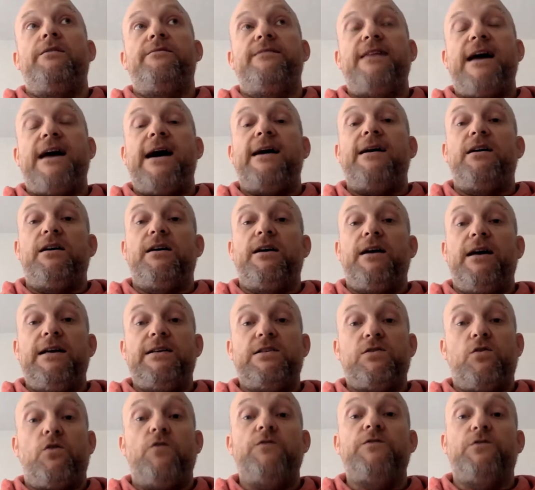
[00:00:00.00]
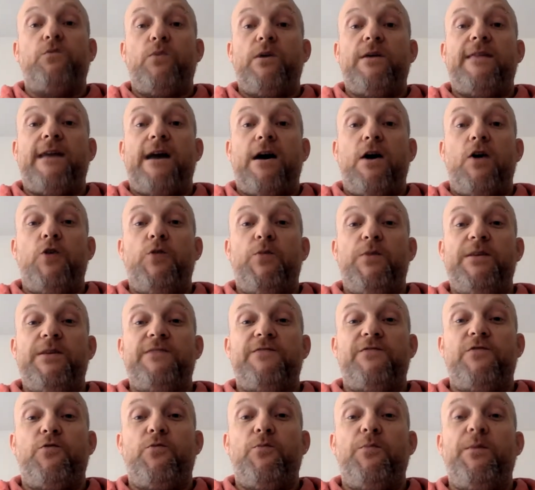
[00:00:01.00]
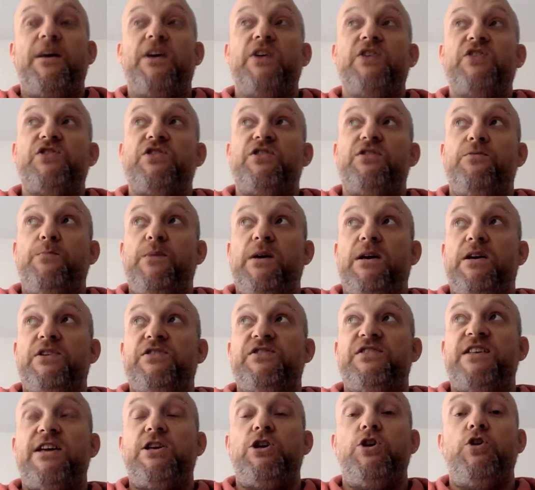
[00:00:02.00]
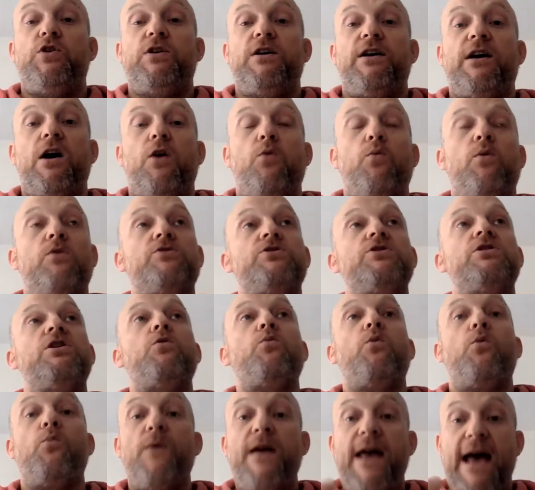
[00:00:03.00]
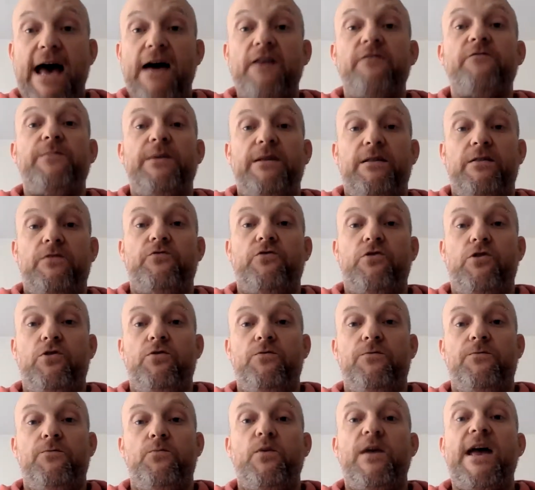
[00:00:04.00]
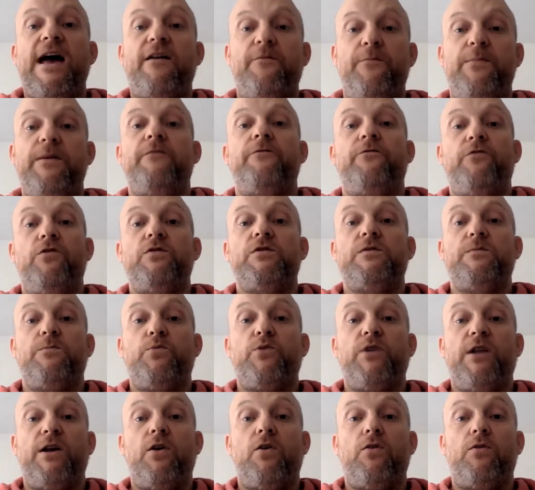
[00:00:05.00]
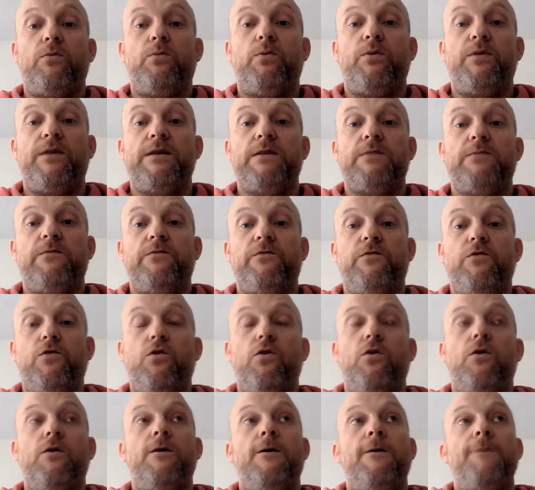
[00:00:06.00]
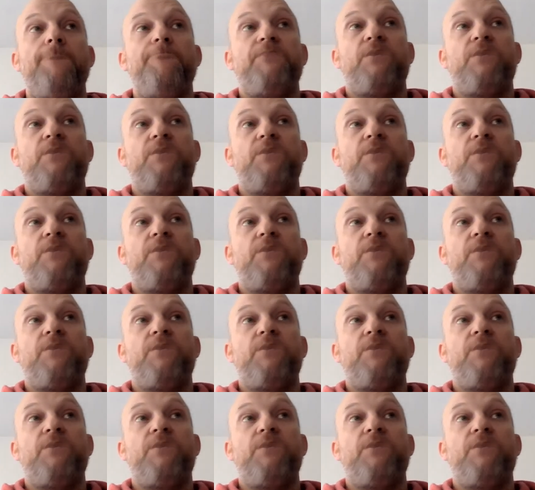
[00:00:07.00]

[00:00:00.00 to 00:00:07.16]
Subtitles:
That is often where that hope is formed, because then you can go, well, do you know what, we have been through some pretty horrible things before.